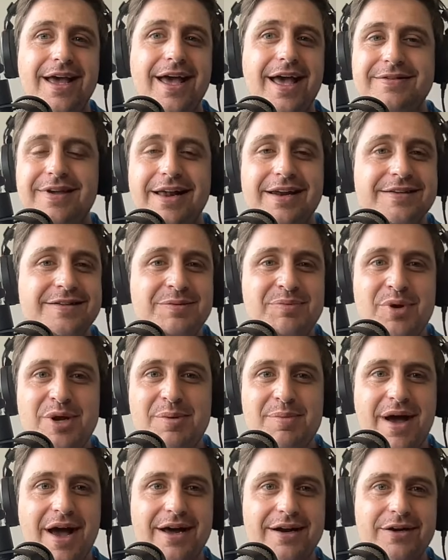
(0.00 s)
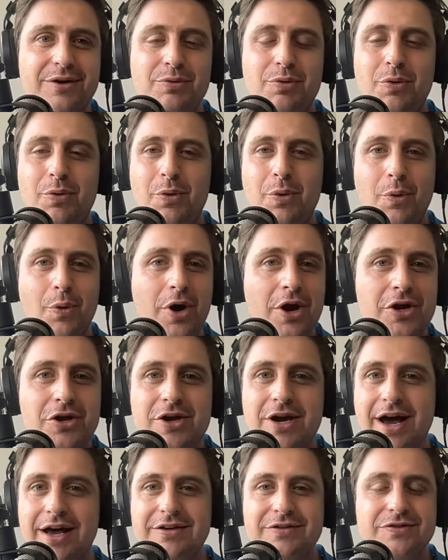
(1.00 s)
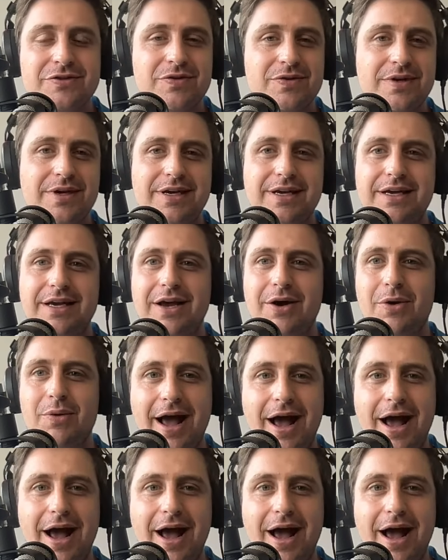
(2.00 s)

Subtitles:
Tell us a bit about it. What are you guys doing?